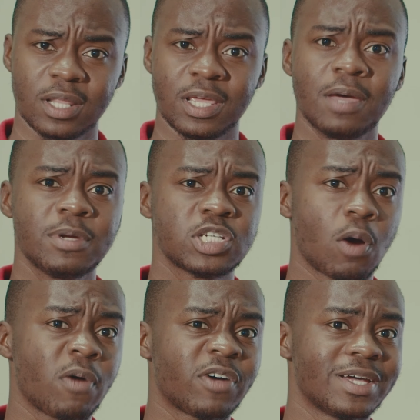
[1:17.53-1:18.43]
The image,
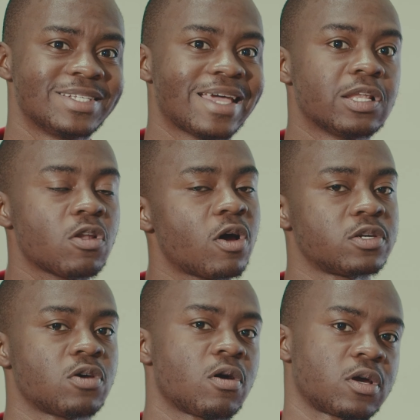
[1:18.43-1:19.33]
however, is a
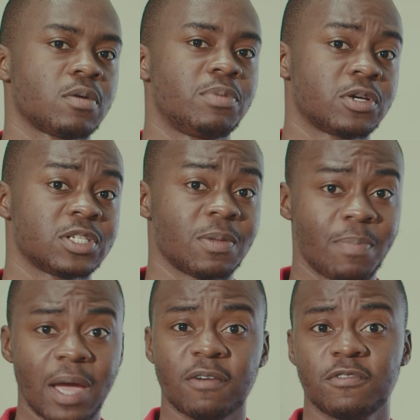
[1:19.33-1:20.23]
lot darker because the
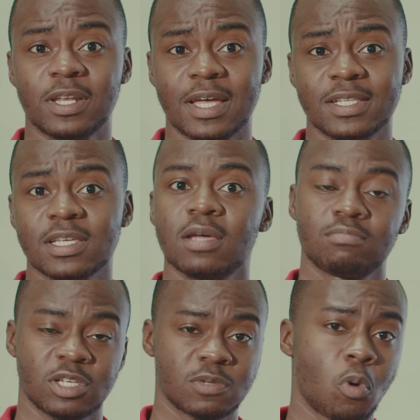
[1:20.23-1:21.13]
back of your lens
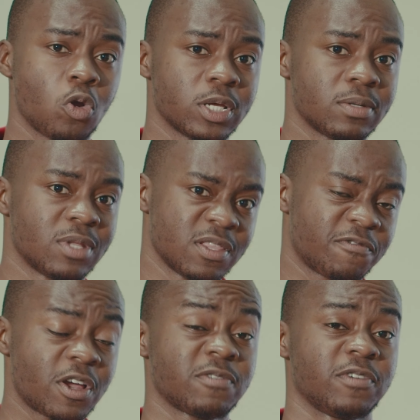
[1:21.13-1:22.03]
is smaller than the
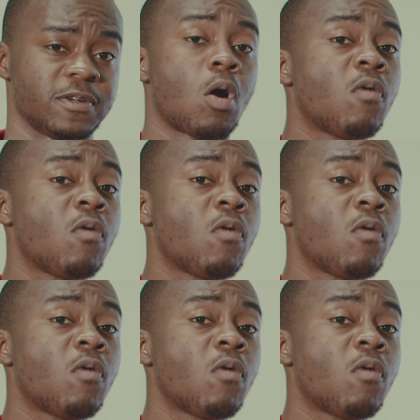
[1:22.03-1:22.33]
front of it.